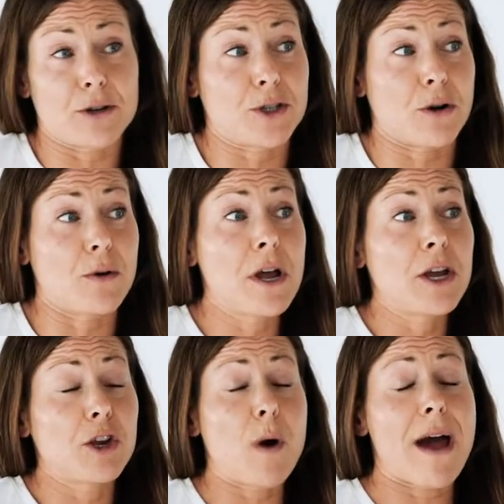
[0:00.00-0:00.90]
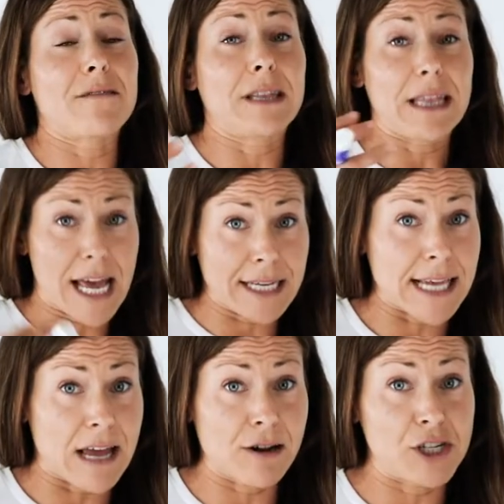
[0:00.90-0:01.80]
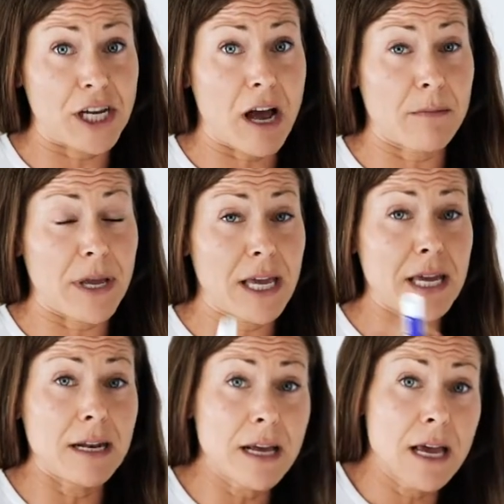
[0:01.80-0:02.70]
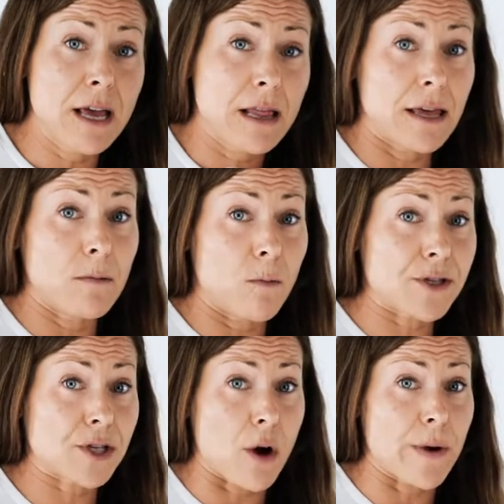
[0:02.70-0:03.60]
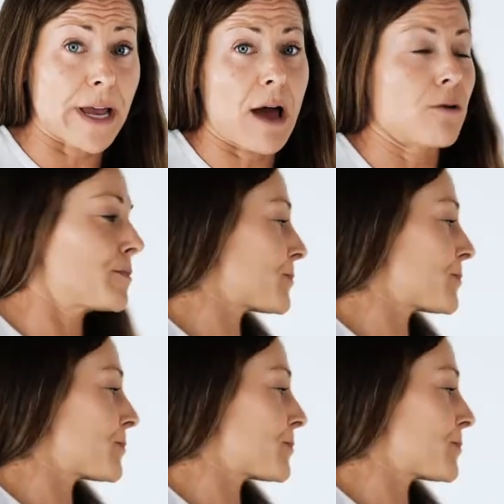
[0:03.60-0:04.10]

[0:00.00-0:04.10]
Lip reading: So you have less energy coming in than what's going out.